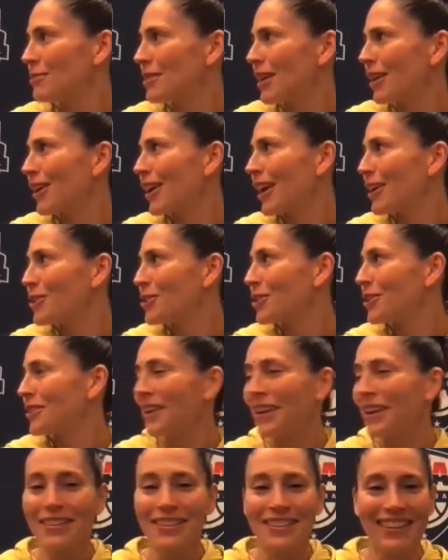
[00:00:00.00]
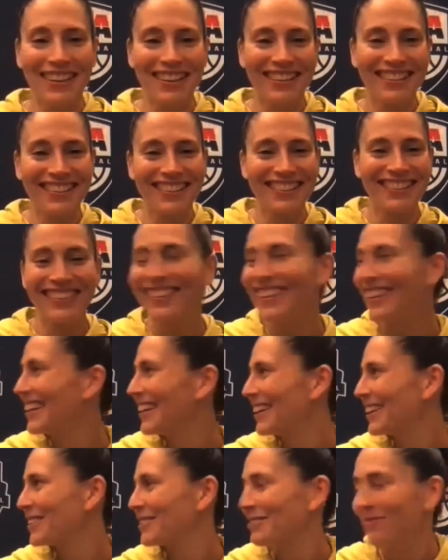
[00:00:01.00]
Delegation, I guess.
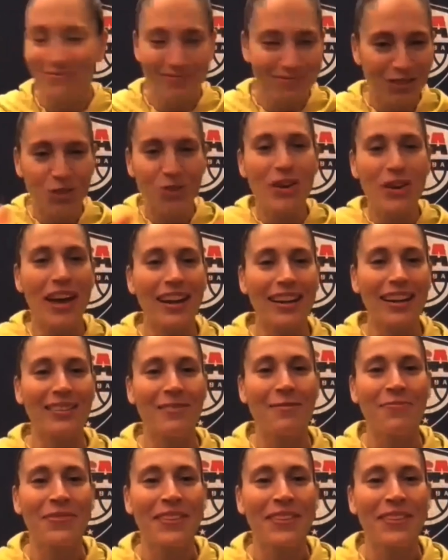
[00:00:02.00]
You get it.